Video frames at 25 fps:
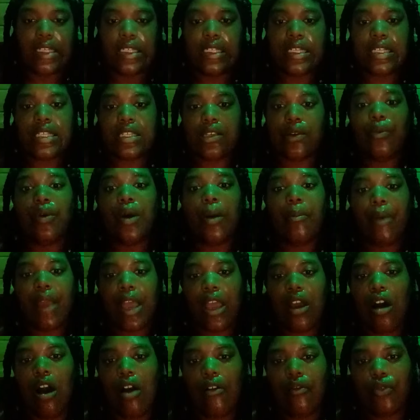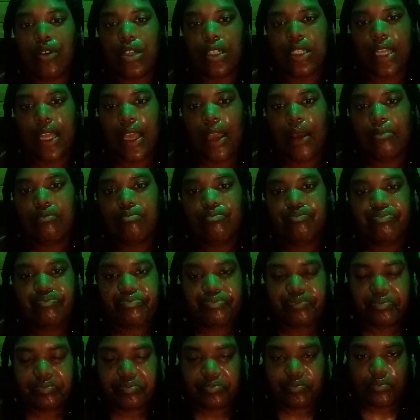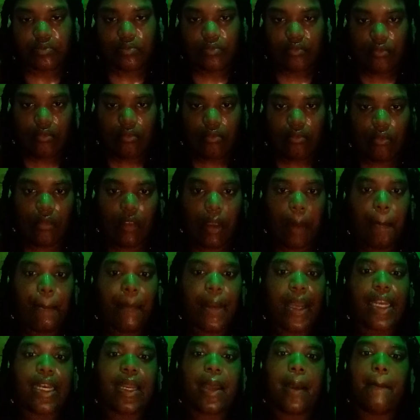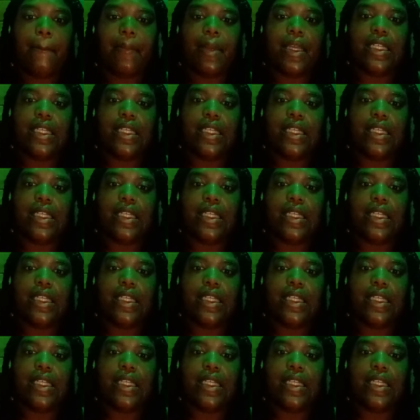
Because it will pay off one day. Might not